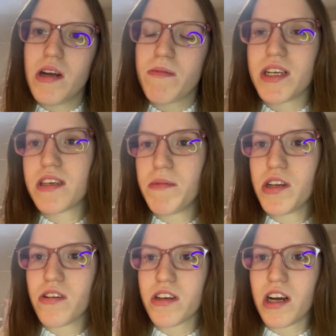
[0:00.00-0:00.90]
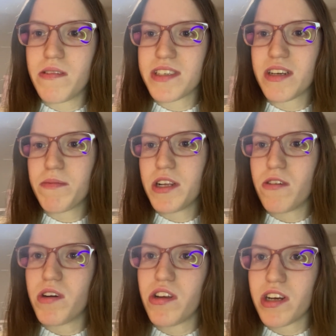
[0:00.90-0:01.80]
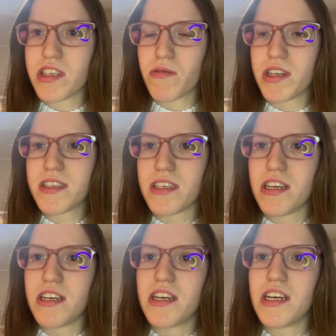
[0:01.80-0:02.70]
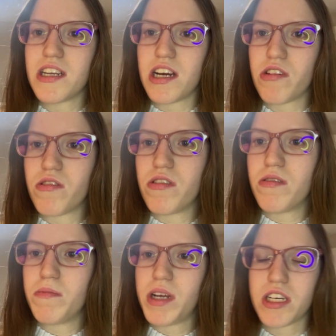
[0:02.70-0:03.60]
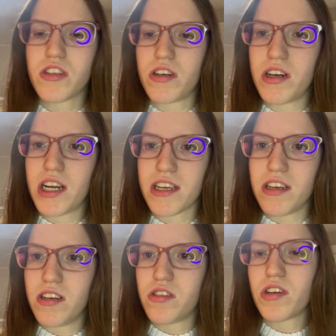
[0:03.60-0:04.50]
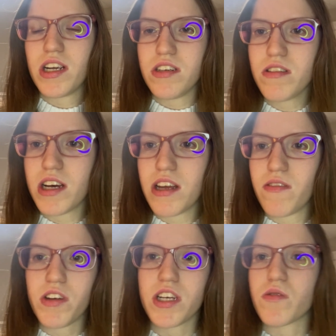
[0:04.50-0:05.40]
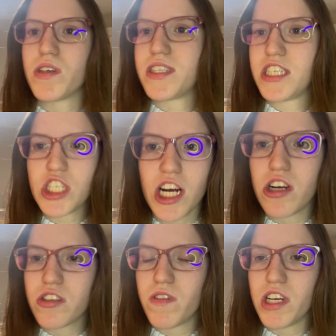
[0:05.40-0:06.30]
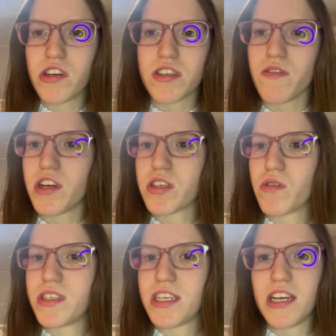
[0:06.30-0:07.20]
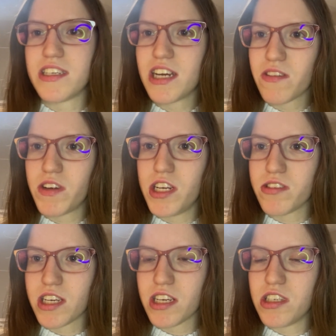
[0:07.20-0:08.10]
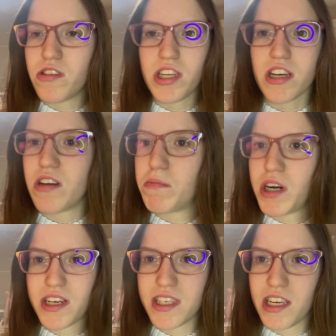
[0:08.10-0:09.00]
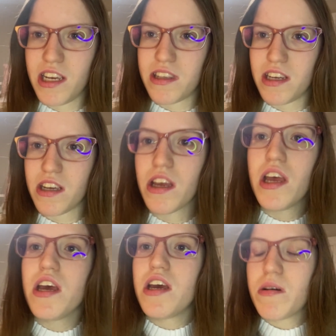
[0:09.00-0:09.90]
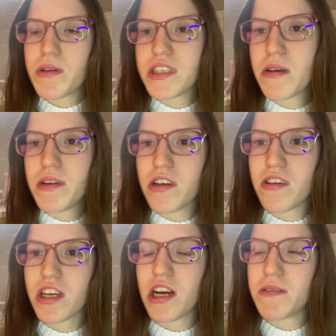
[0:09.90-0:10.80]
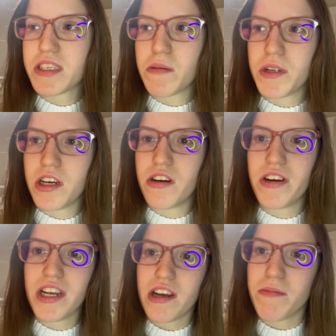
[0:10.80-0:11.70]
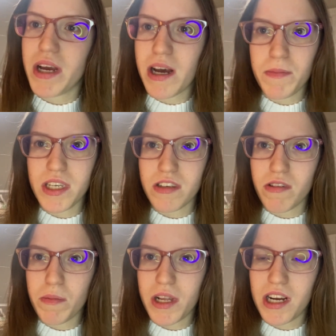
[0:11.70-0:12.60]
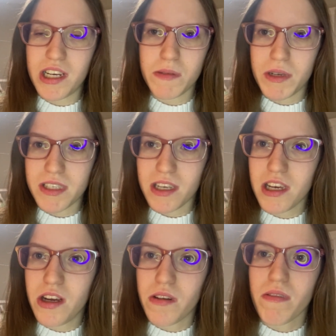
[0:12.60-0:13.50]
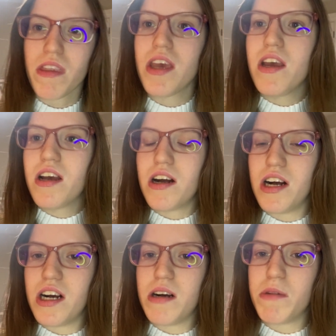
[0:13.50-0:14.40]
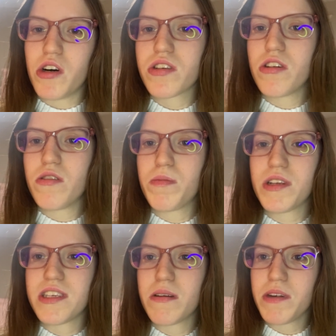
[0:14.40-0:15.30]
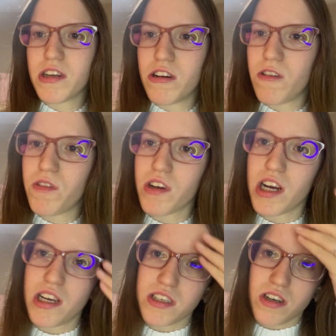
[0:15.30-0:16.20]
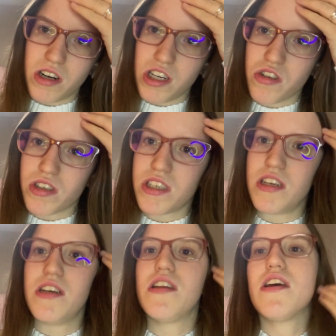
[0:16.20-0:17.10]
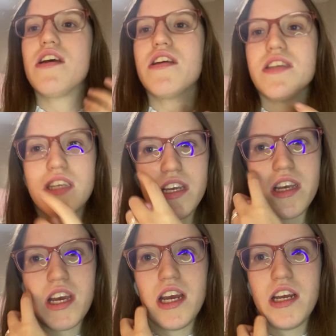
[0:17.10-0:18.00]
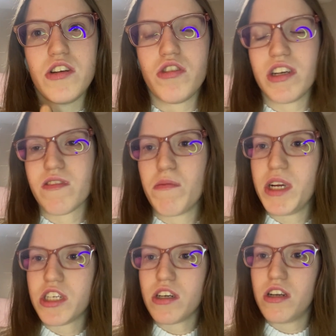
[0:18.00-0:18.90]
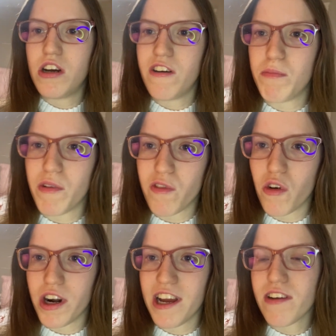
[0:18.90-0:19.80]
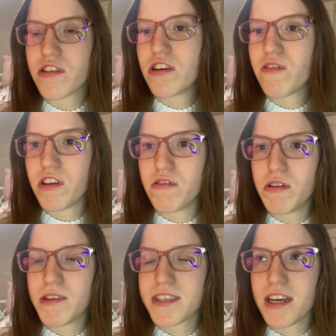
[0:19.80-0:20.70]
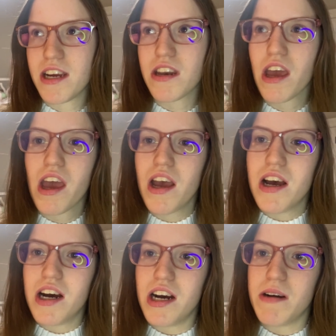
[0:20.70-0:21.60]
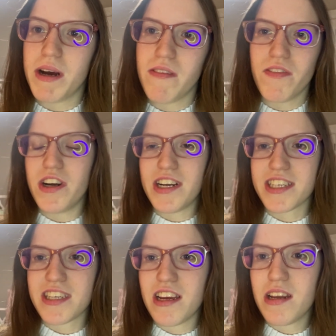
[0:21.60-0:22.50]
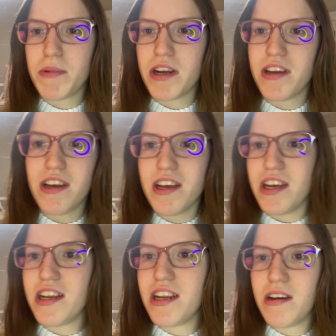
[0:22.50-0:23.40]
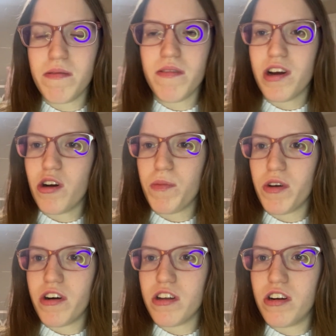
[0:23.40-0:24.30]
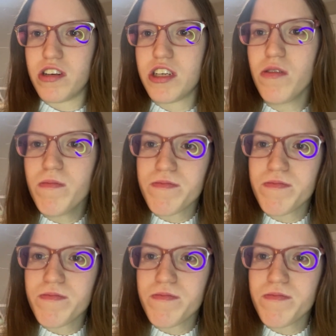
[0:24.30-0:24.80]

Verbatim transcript: please let me know in the comments down below what you guys want to see, and I will make sure I can try and do that. If you guys want to see challenge videos, if you guys want to see any tech videos I can do, like unboxing anything, please let me know in the comments down below, and I'm happy to reply as best I can. Um, also, please know if you guys are interested in seeing a transformation of before and after for the room design. Um, I'm very excited about it, and I hope you all are too.